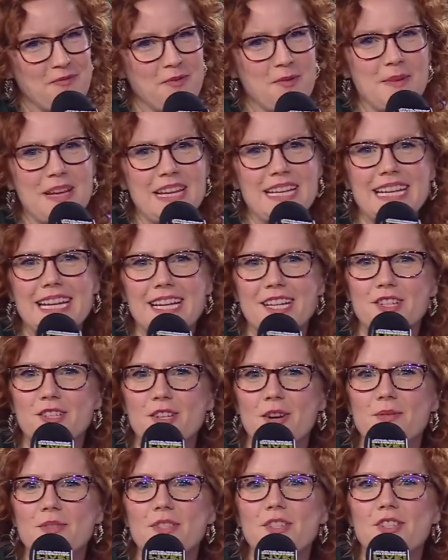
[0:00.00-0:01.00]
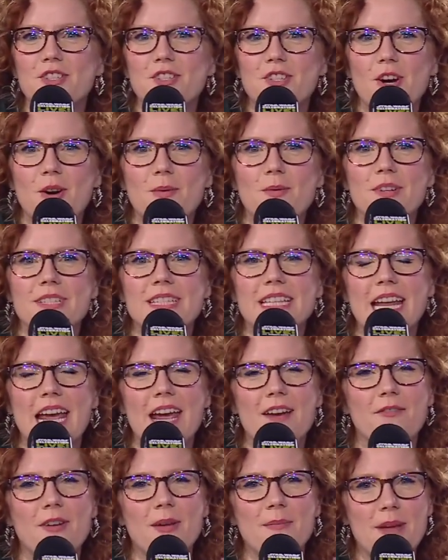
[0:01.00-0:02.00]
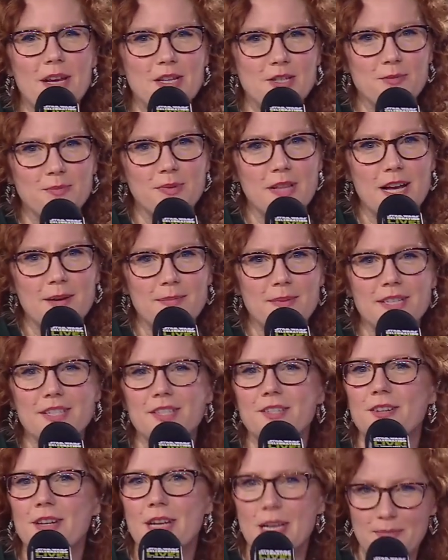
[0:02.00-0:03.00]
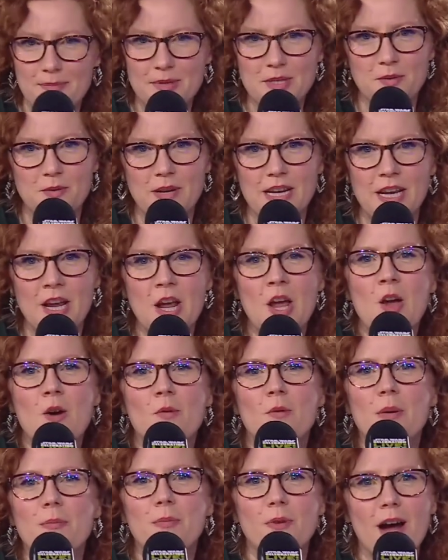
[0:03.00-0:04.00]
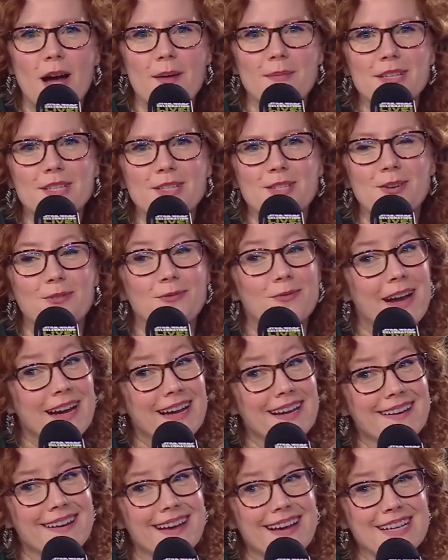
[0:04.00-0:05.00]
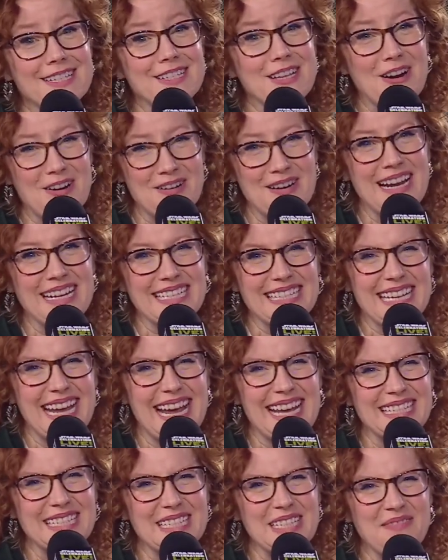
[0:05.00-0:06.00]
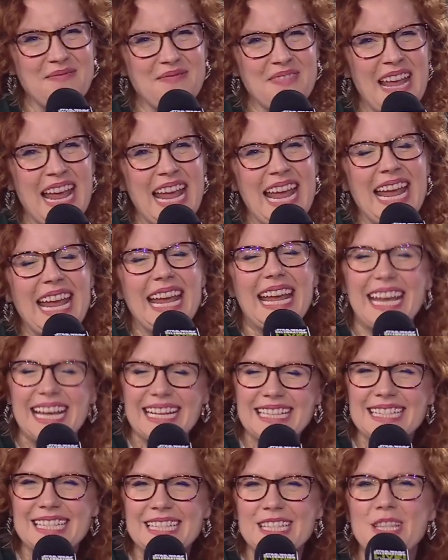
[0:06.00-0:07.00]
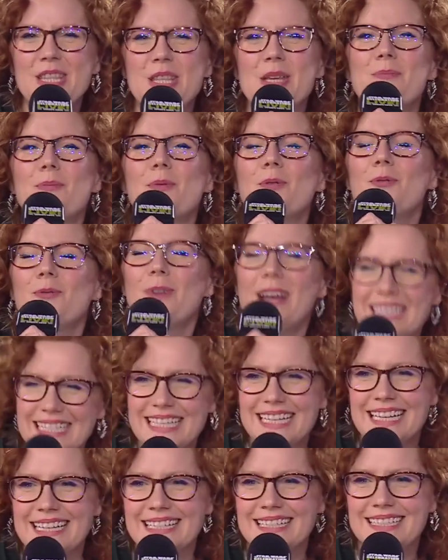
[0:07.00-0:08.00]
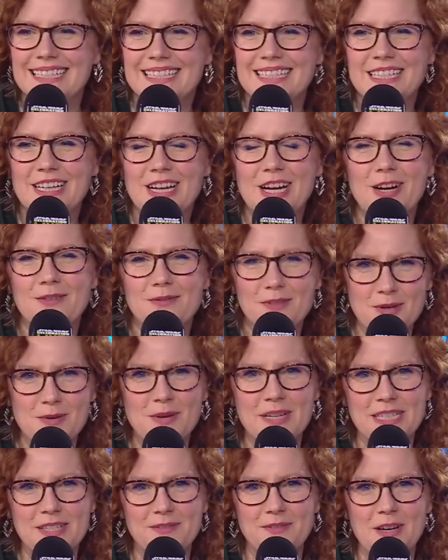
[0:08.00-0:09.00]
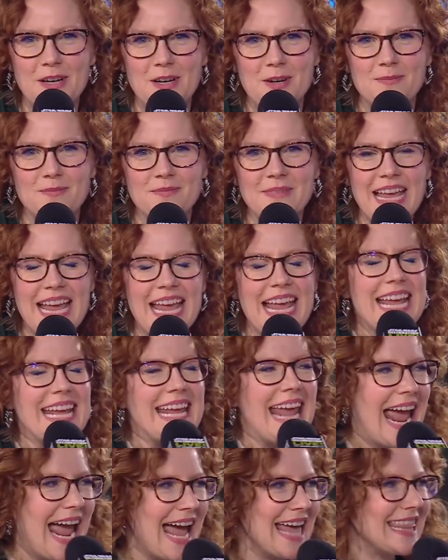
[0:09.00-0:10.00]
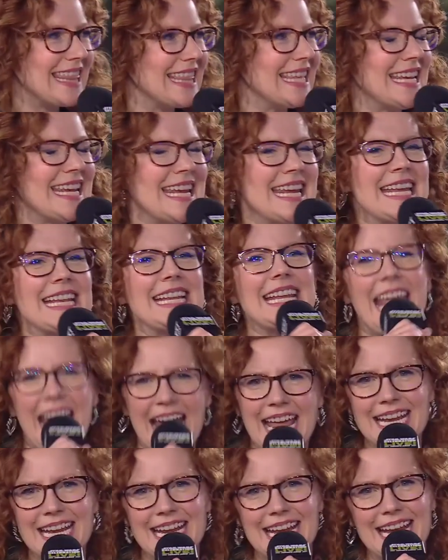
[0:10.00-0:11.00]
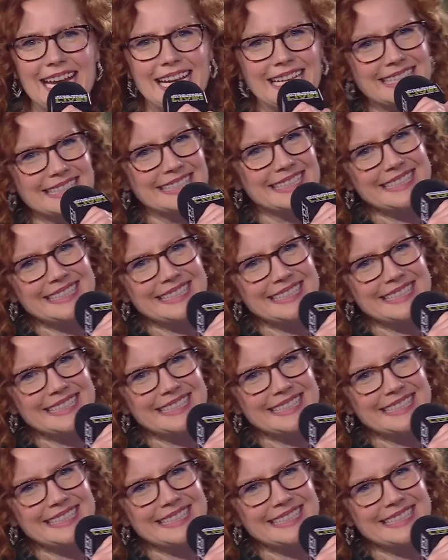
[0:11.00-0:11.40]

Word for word: From Indiana Jones to Star Wars and every major blockbuster in between, we promise you'll recognize our next guest. It's the president of Lucasfilm, Kathleen Kennedy.